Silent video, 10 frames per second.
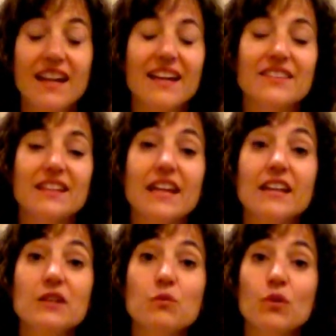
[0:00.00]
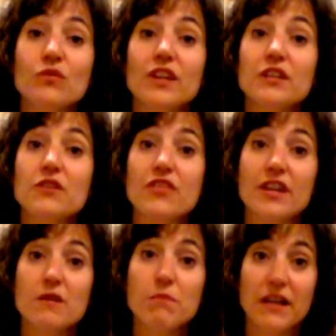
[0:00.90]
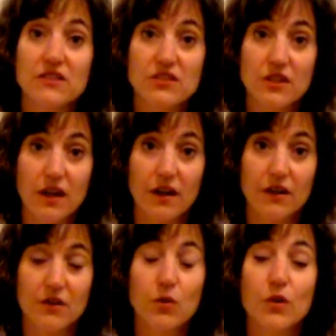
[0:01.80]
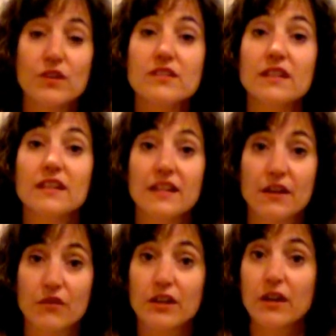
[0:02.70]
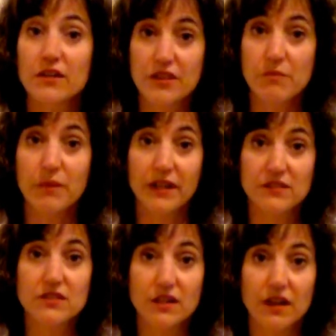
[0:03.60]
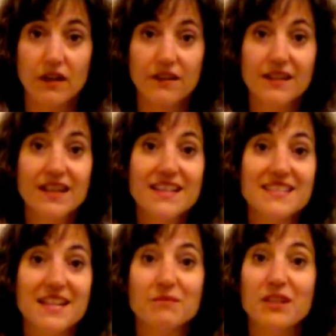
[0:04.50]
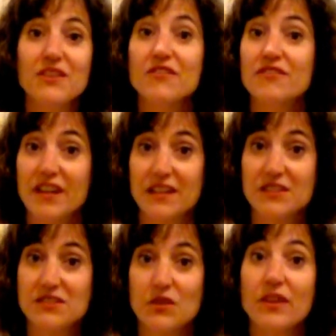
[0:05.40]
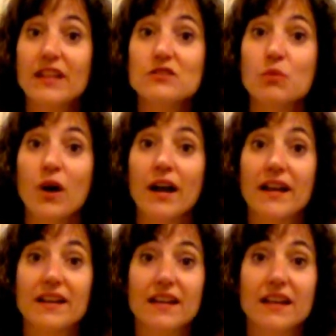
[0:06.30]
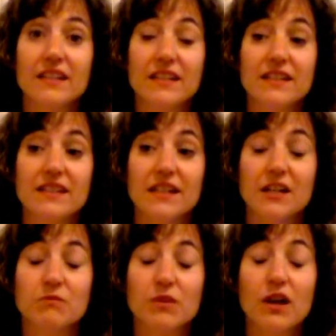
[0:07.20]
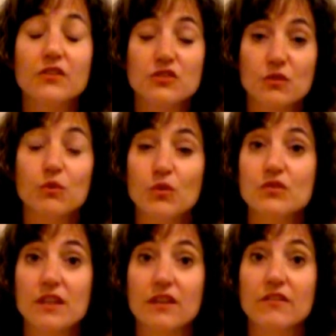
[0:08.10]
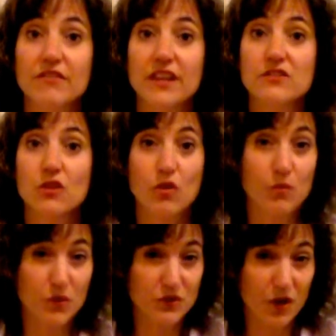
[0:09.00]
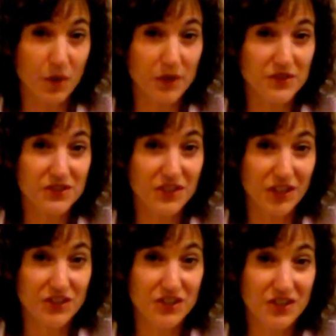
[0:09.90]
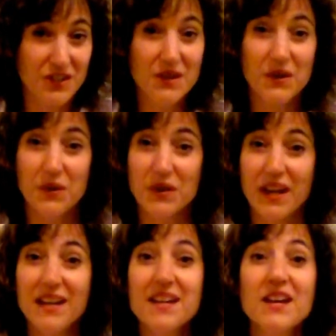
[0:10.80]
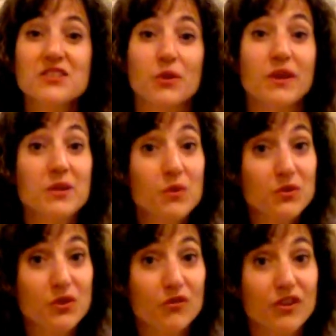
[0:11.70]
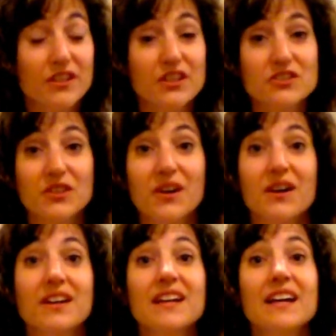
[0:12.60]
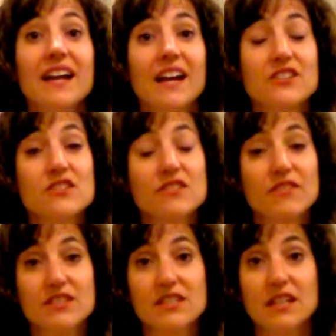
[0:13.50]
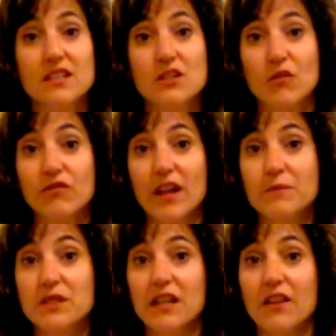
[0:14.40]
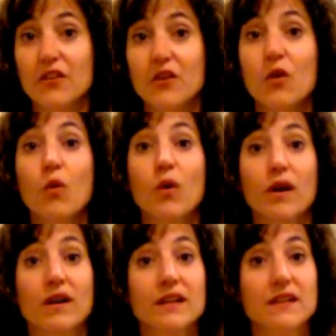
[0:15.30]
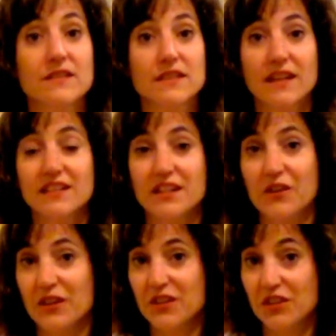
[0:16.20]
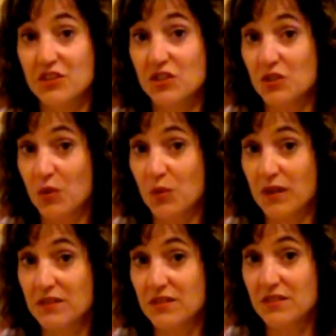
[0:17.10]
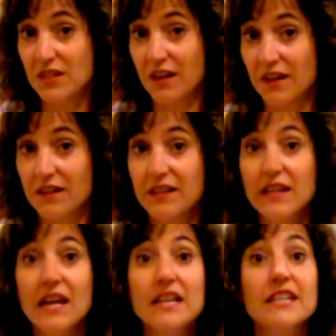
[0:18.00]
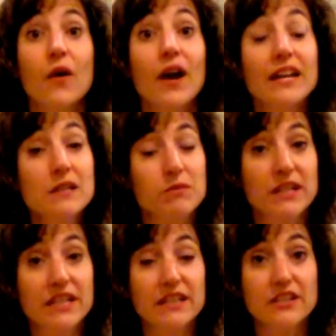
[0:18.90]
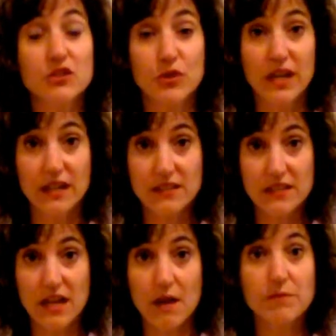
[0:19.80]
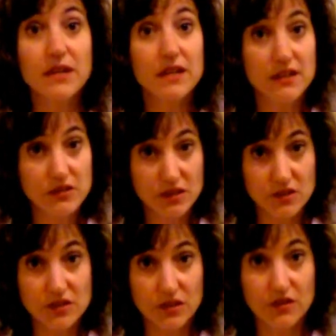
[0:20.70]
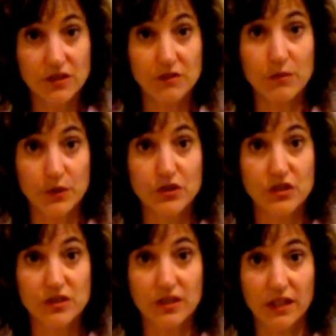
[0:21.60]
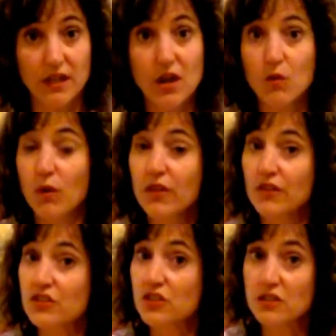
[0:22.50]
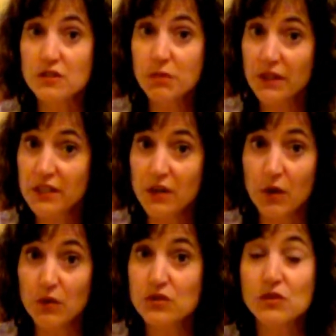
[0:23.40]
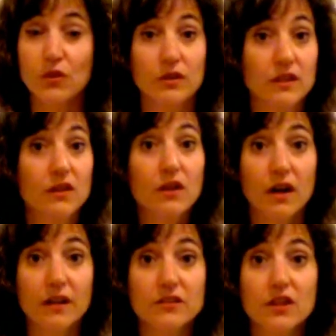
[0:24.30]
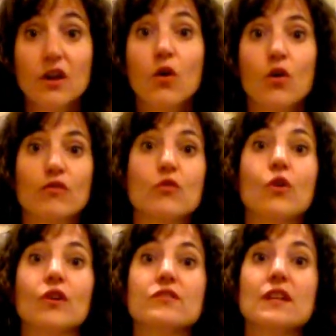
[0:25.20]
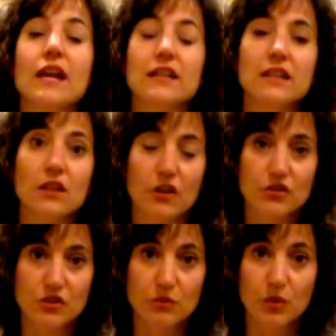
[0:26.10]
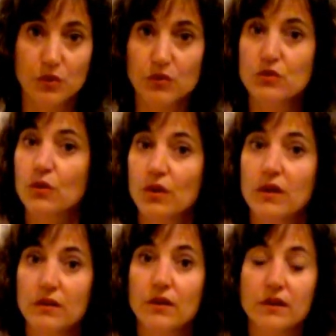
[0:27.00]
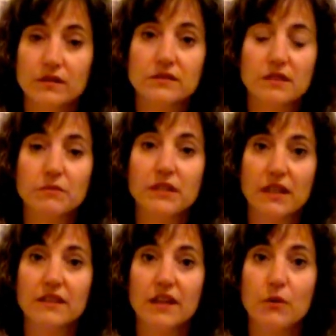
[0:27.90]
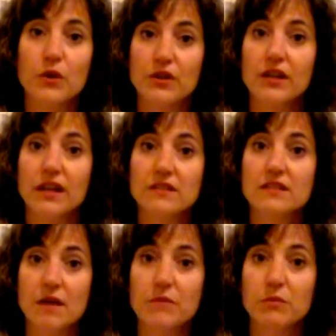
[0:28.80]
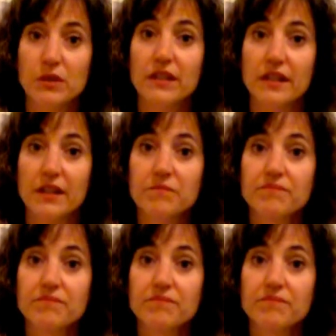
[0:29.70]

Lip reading: And then any wound that you think might scar or is in an area that might scar, namely the face. So that's why any cuts or wounds on the face are almost always stitched. Okay? So any wound over an inch long, edges of the skin don't flap together or is on an area that you don't want to scar. Now, any bleeding that you can't stop is considered an emergency, whether it's just a bloody nose or a little cut, or of course any larger wound or something like that where you can't stop the bleeding.